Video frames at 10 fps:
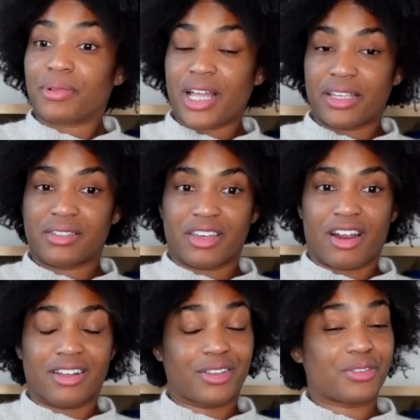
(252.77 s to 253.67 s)
Plus, there
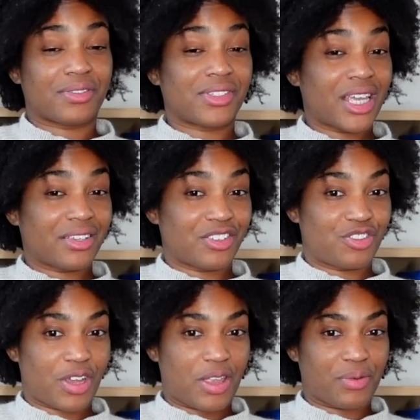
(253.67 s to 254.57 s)
are loads of sales in
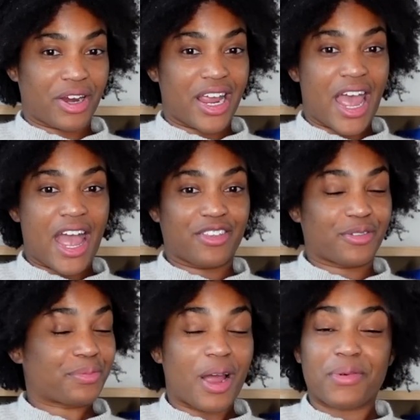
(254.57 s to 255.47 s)
January and
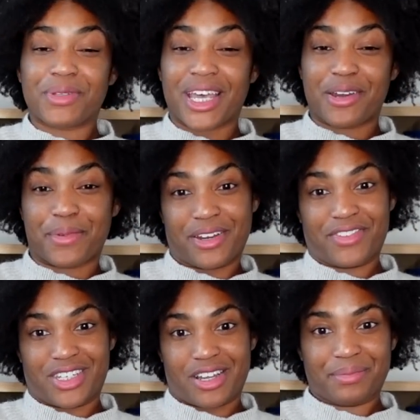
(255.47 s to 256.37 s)
you'll probably get a bit of
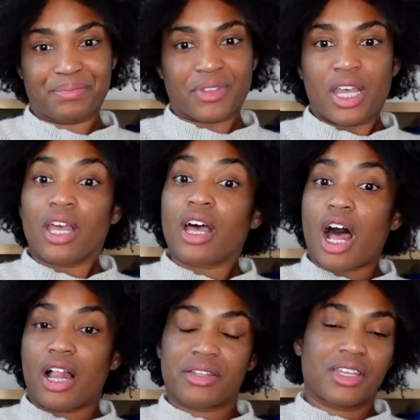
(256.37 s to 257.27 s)
a deal.
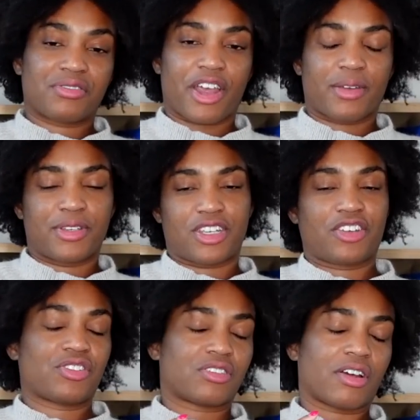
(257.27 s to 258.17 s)
All of these
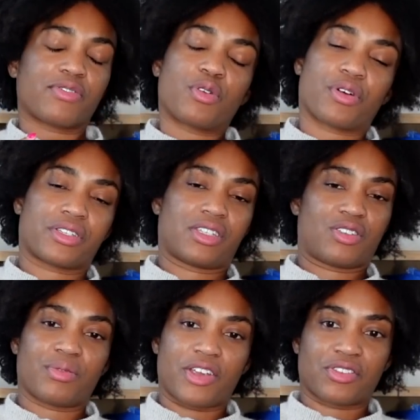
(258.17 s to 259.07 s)
recommendations are of course
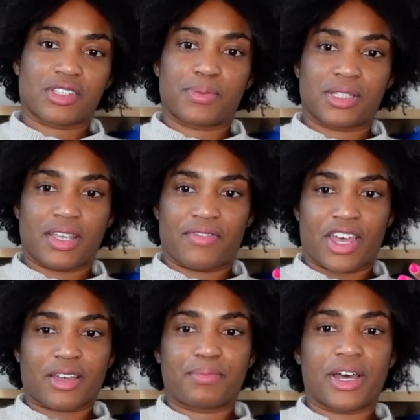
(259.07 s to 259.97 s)
situation
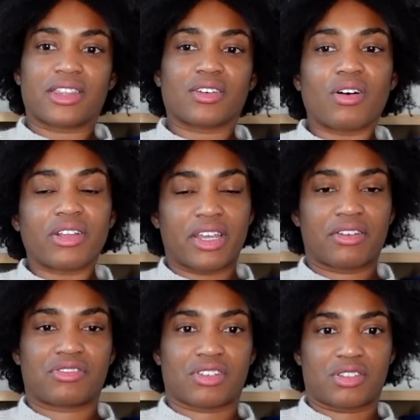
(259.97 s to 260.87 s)
specific, but the goal here
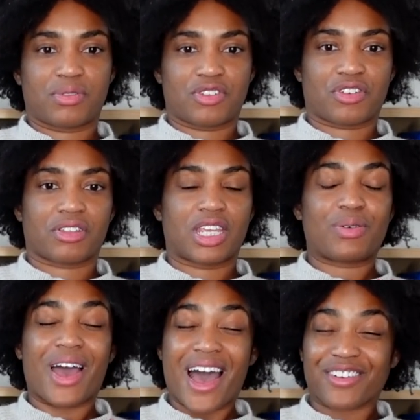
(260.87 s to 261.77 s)
is just to ensure that
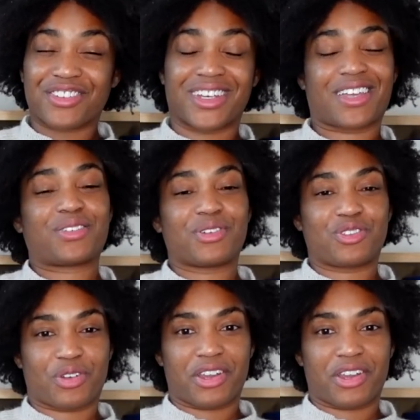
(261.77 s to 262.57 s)
you actually get to enjoy